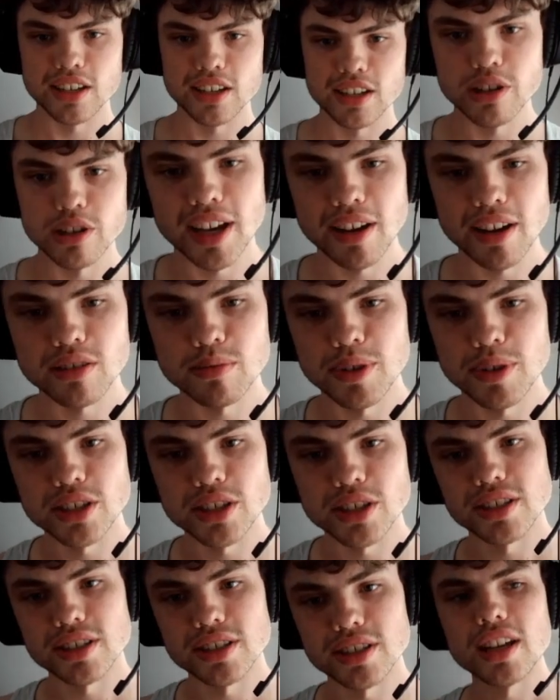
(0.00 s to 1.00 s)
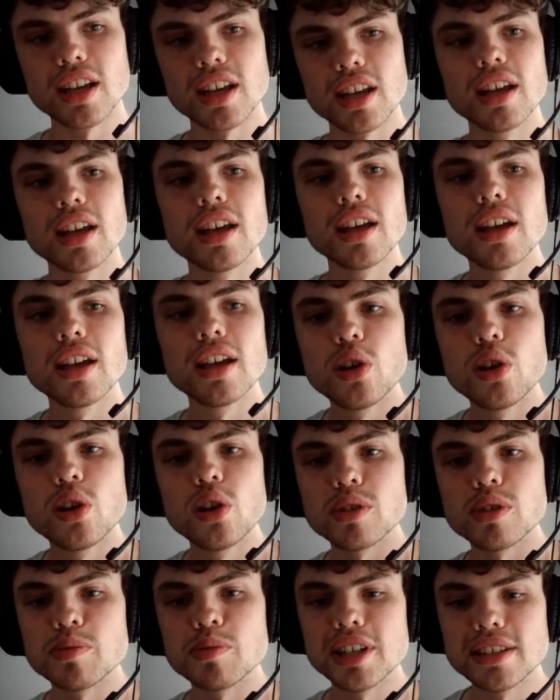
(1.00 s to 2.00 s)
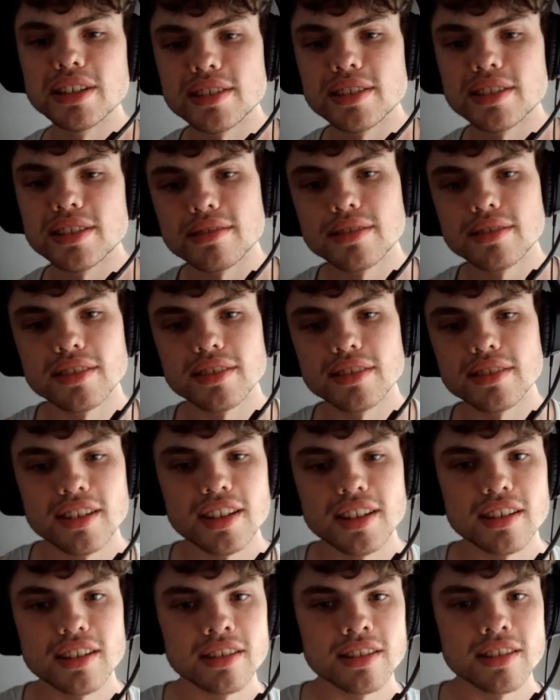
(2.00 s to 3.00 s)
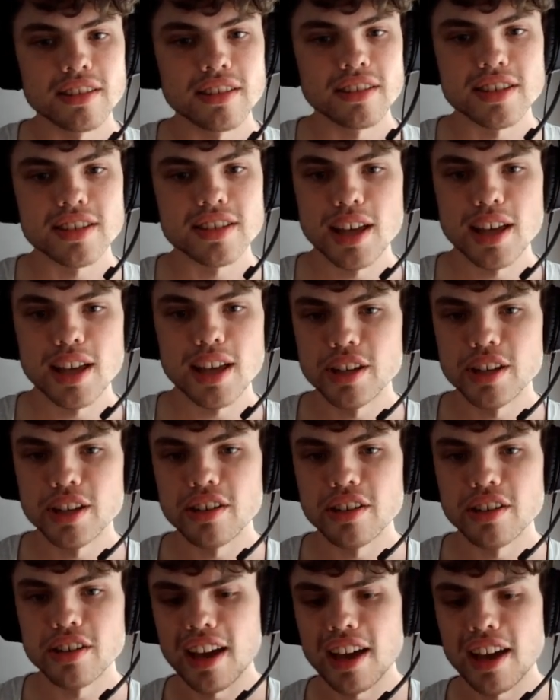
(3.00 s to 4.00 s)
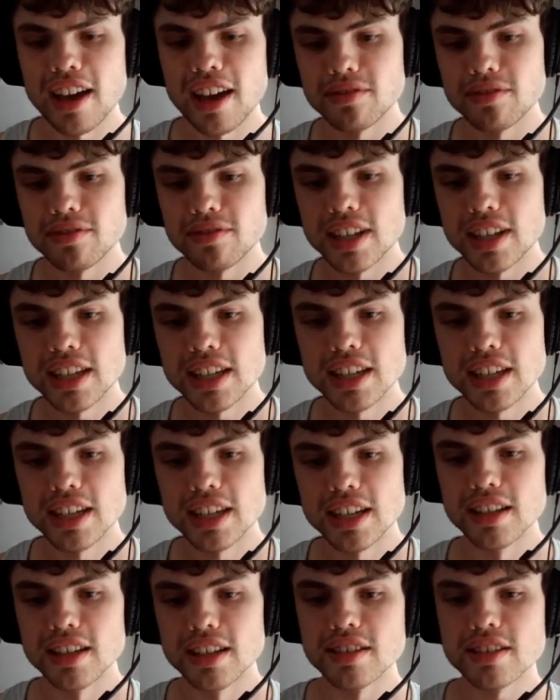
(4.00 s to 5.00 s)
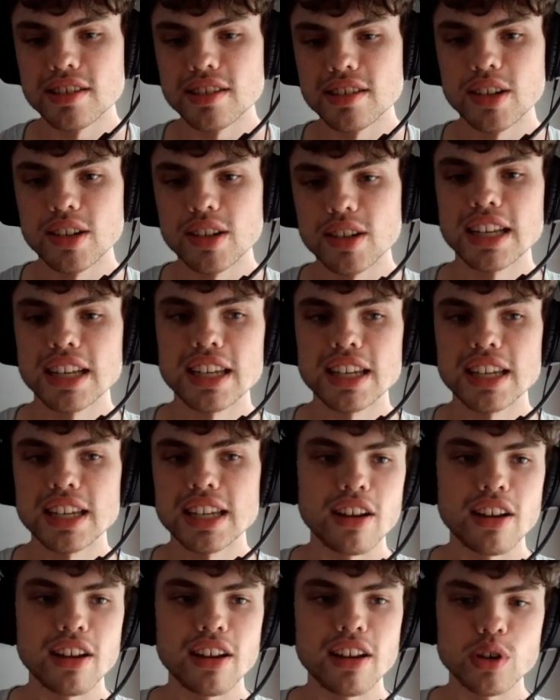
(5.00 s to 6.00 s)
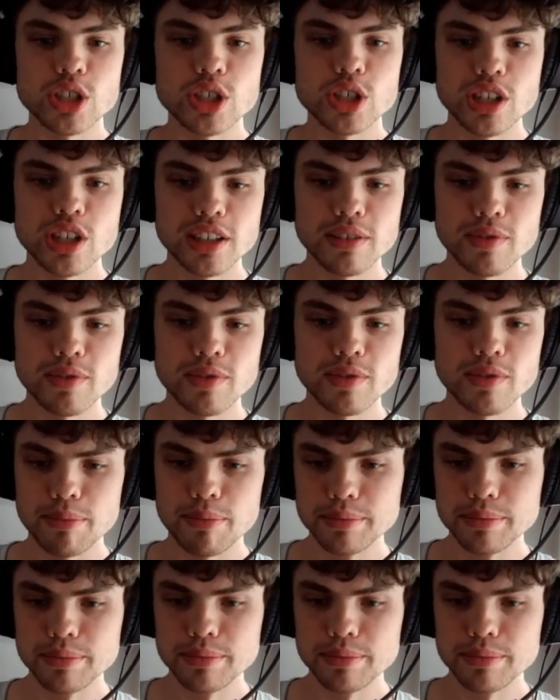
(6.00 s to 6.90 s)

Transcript: HQ countermeasures. Which means there is nothing he could have. It is dead, unfortunately for him.